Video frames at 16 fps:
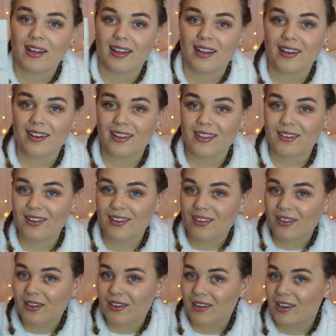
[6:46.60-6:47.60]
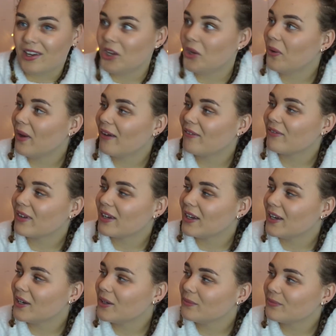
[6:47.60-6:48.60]
another cute
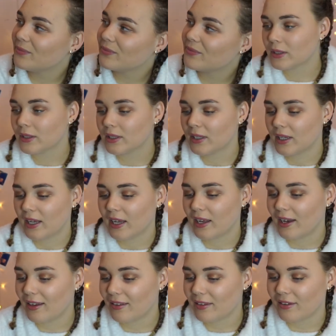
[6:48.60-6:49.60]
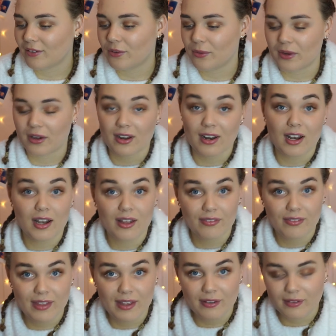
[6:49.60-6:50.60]
envelope and it says you are gonna
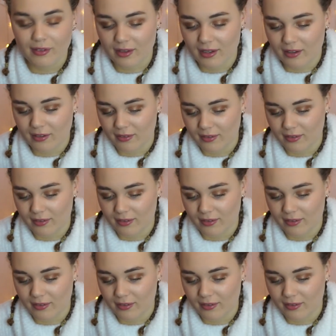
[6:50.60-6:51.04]
love this on this